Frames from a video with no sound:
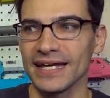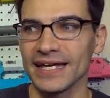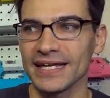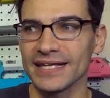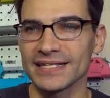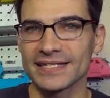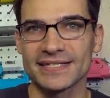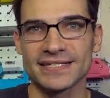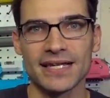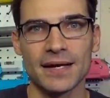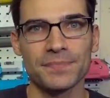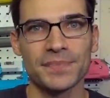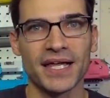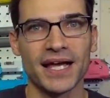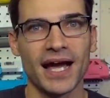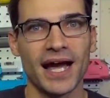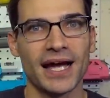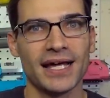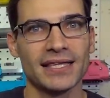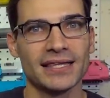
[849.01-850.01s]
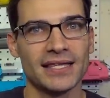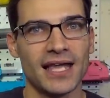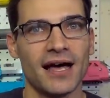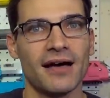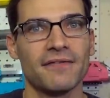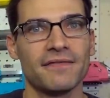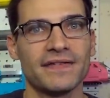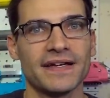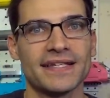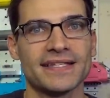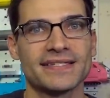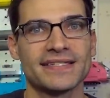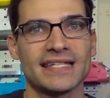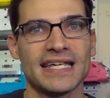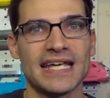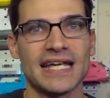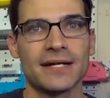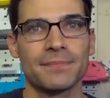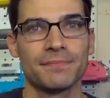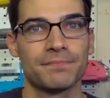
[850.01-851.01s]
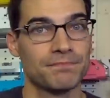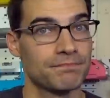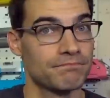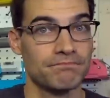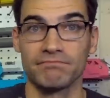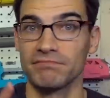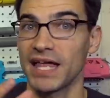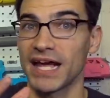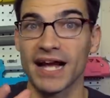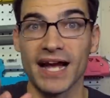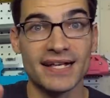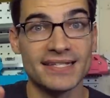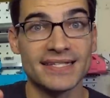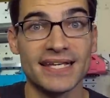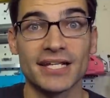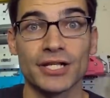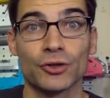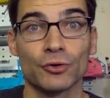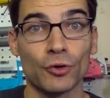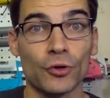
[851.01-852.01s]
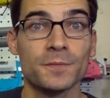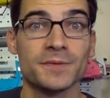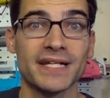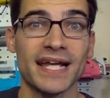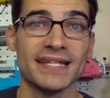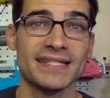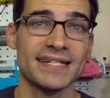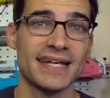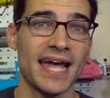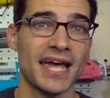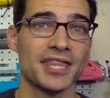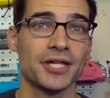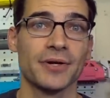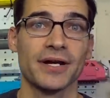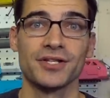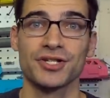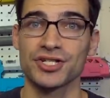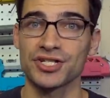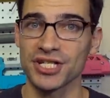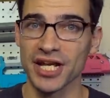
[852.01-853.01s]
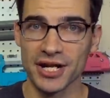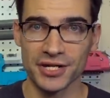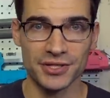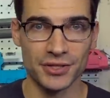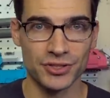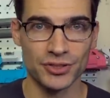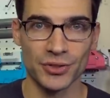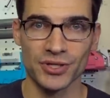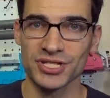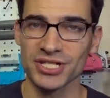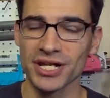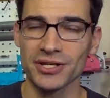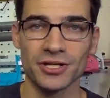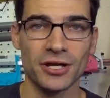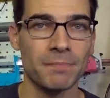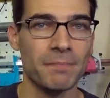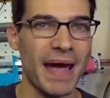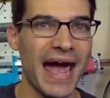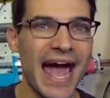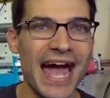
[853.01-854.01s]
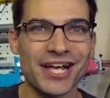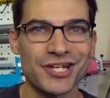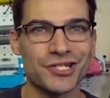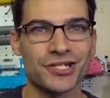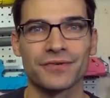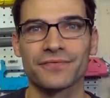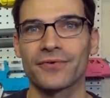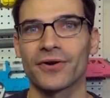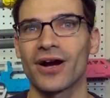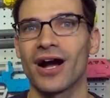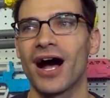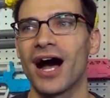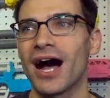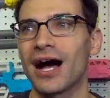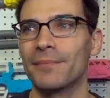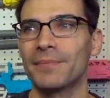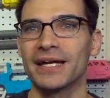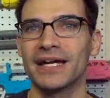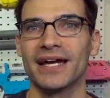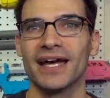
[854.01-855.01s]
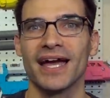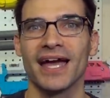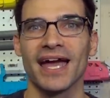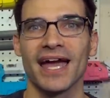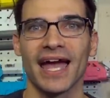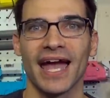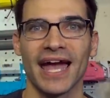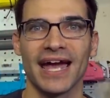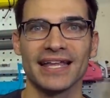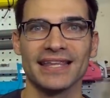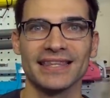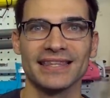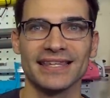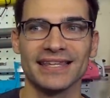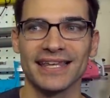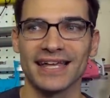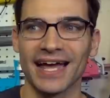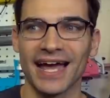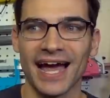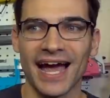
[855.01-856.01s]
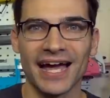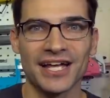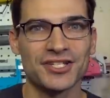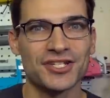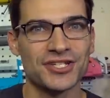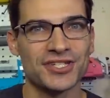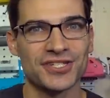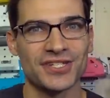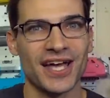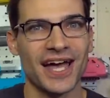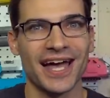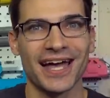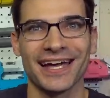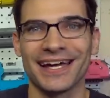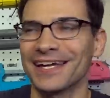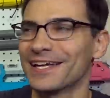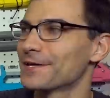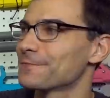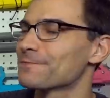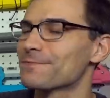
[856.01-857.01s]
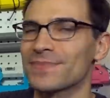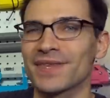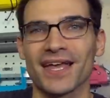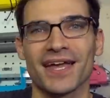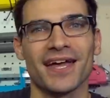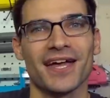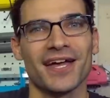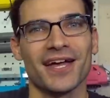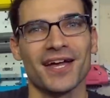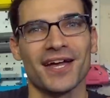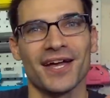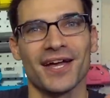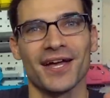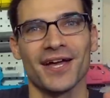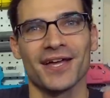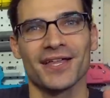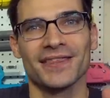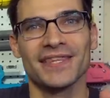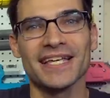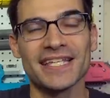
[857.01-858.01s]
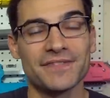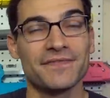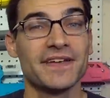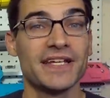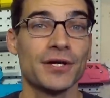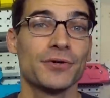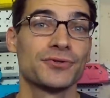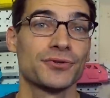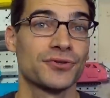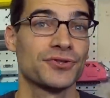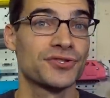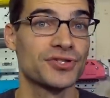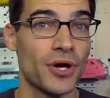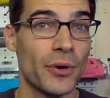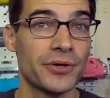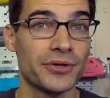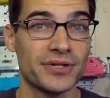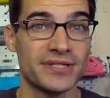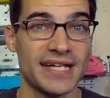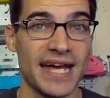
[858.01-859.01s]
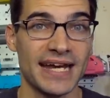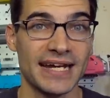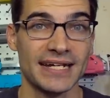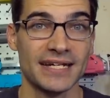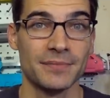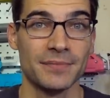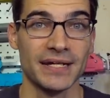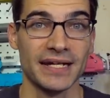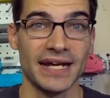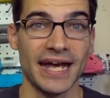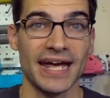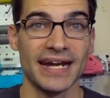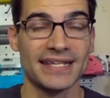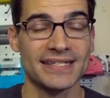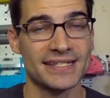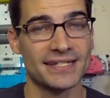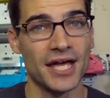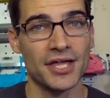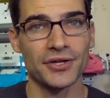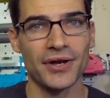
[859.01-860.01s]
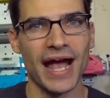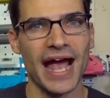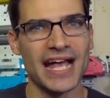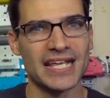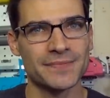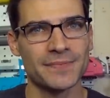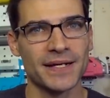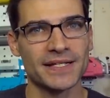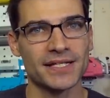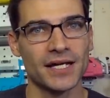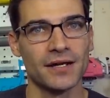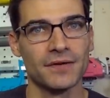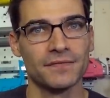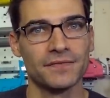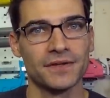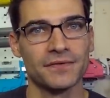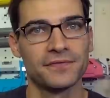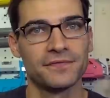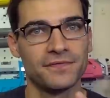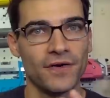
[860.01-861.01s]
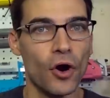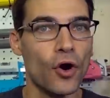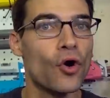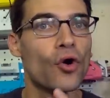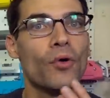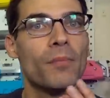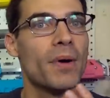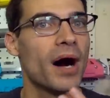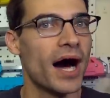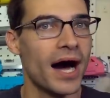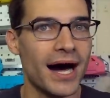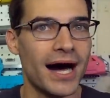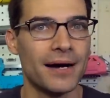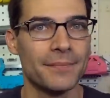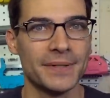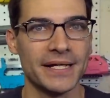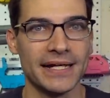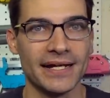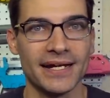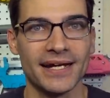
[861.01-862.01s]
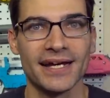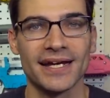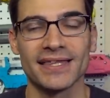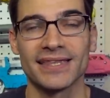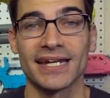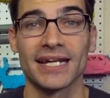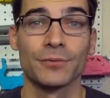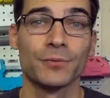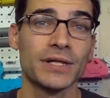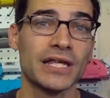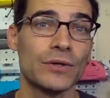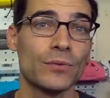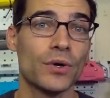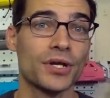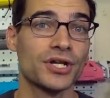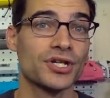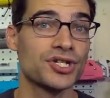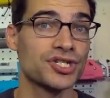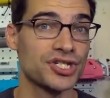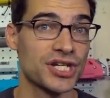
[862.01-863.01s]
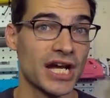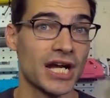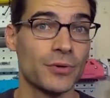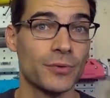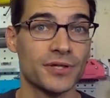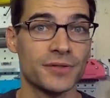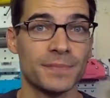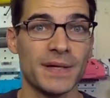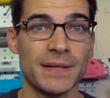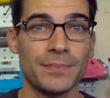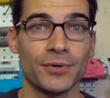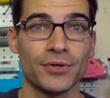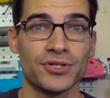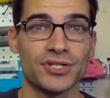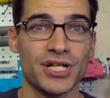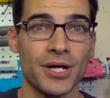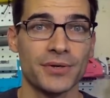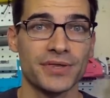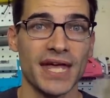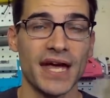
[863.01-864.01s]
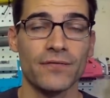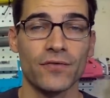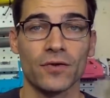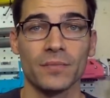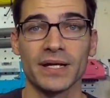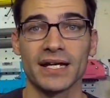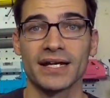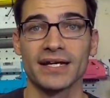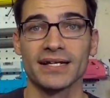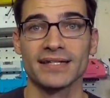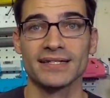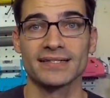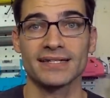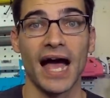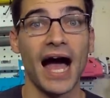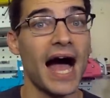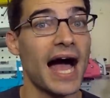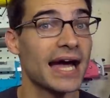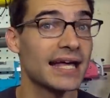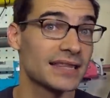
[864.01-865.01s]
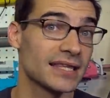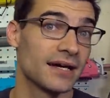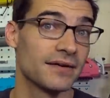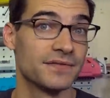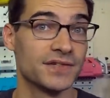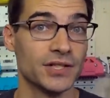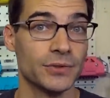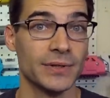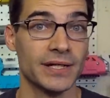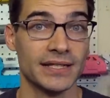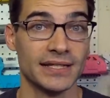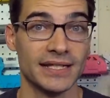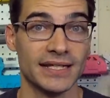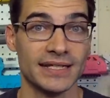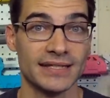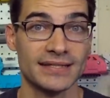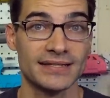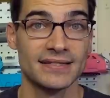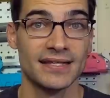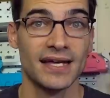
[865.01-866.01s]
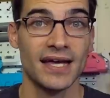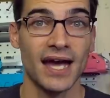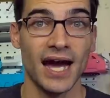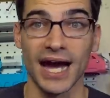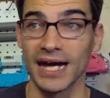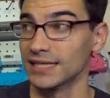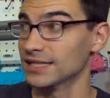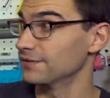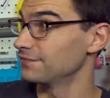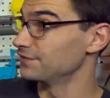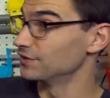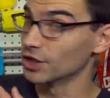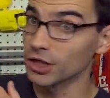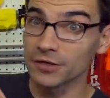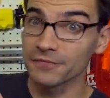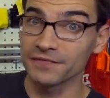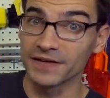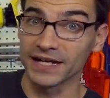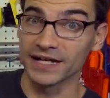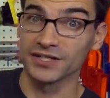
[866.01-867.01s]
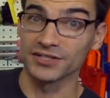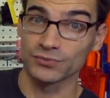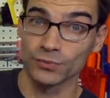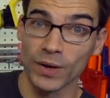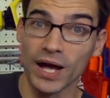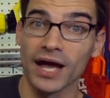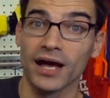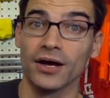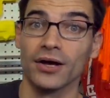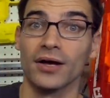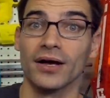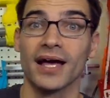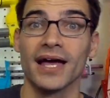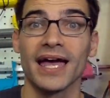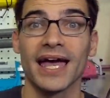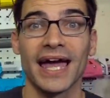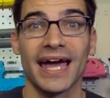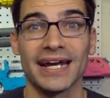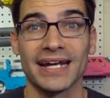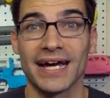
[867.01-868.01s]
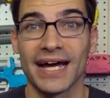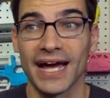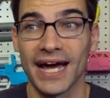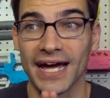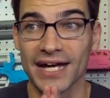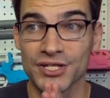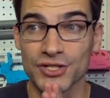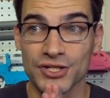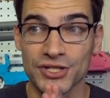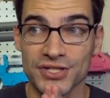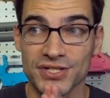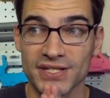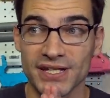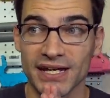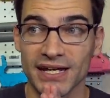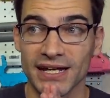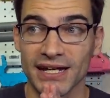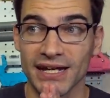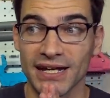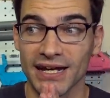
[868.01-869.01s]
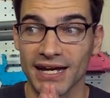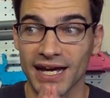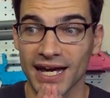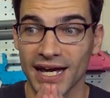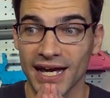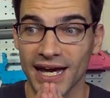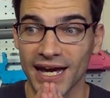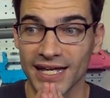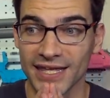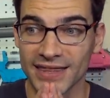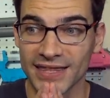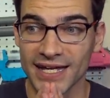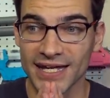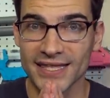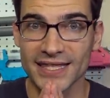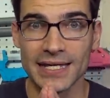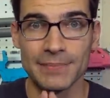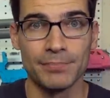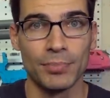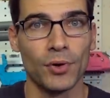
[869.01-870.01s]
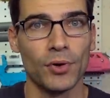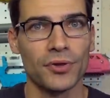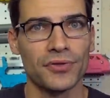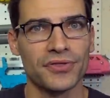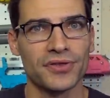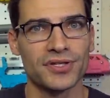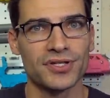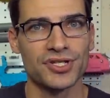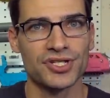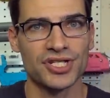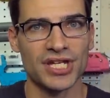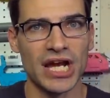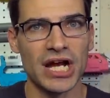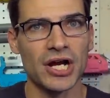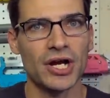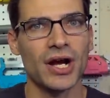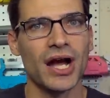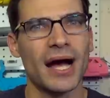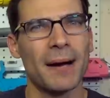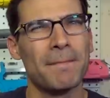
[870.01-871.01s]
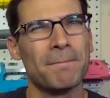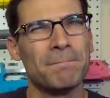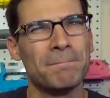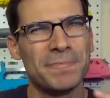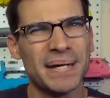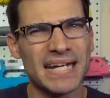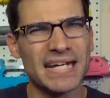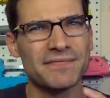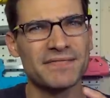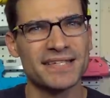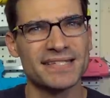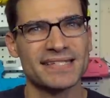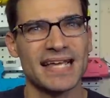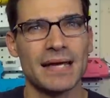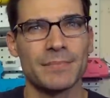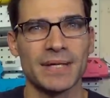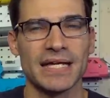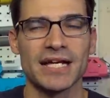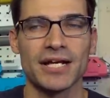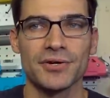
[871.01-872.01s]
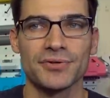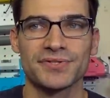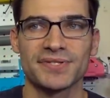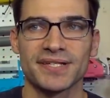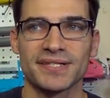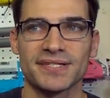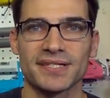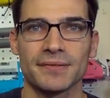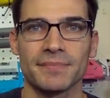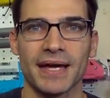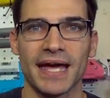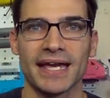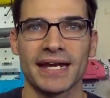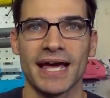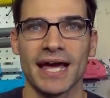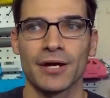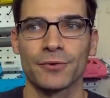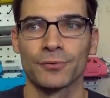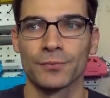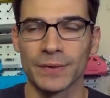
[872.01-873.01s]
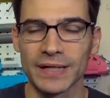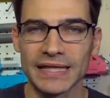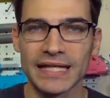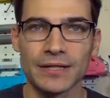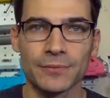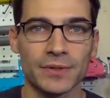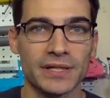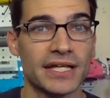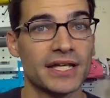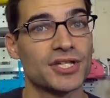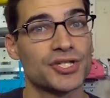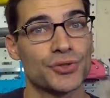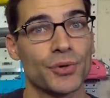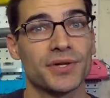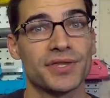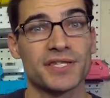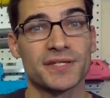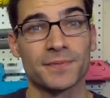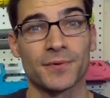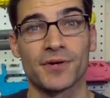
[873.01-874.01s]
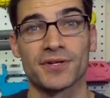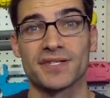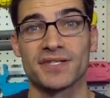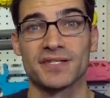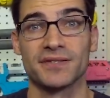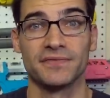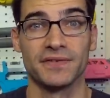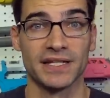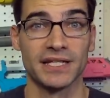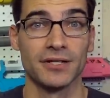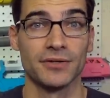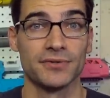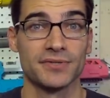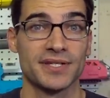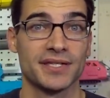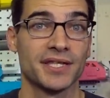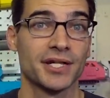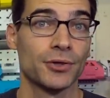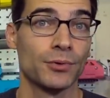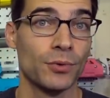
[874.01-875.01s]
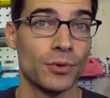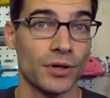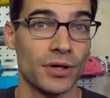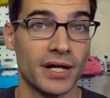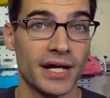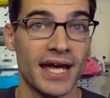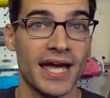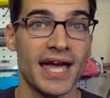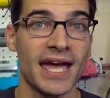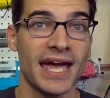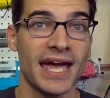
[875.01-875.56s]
is something I love, is seeing, like I said, groups get together and share their joy, share their passion for a hobby. And I just, these videos are so entertaining to me. And it's another aspect of the foam hobby that I really want to share with people and share with everyone, because I love doing this. I love nerfing as well. And I think they both share a bit of the same ecosystem. And I really, really enjoy this person's videos and their work.